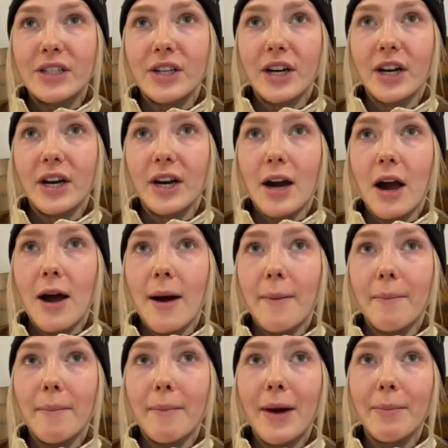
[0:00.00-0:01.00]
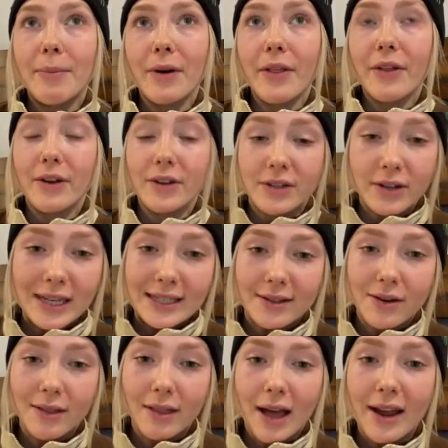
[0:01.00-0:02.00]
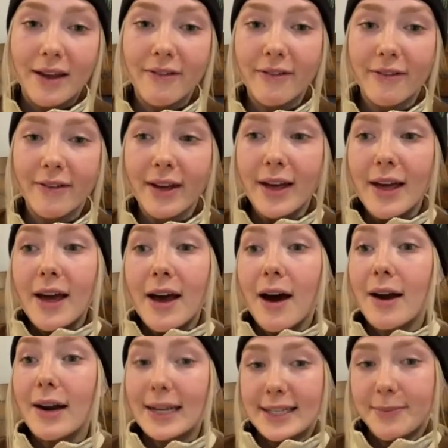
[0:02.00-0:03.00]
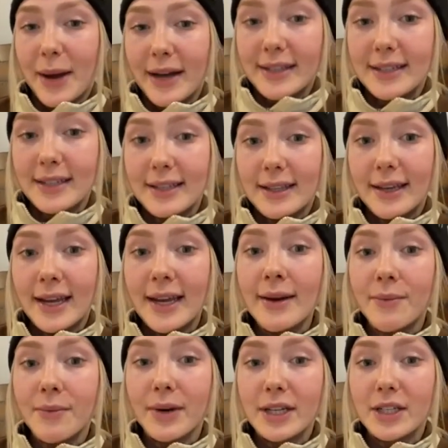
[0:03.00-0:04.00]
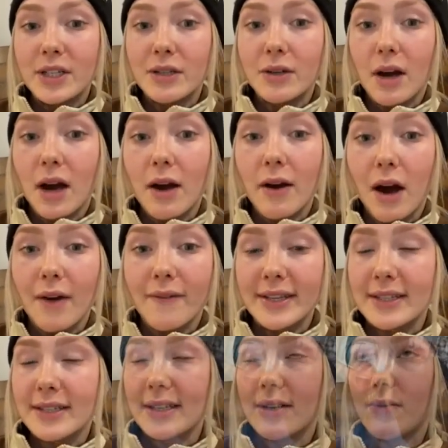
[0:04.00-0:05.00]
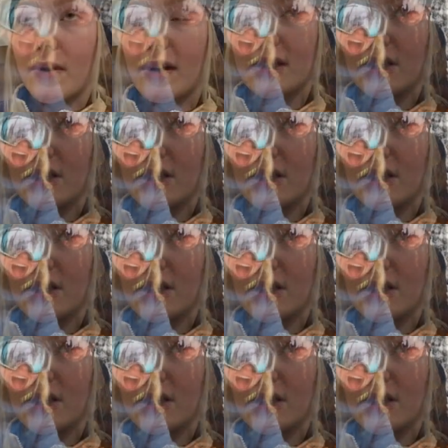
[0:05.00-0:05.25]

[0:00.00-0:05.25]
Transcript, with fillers: year, um, my brother took his own life unexpectedly, which obviously was